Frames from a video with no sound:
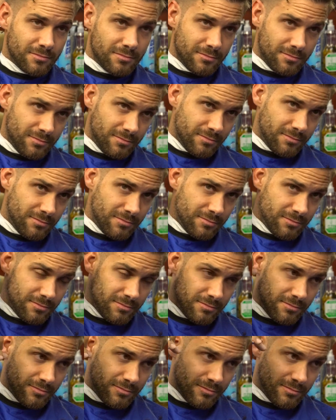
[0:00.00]

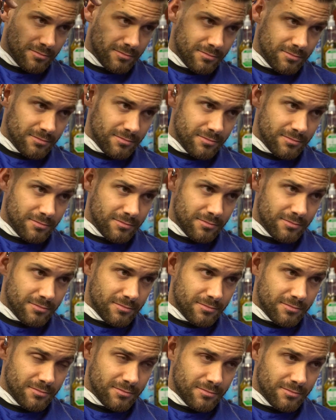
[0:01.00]

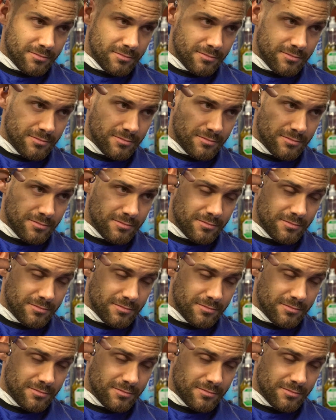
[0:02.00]
Nobody speaks.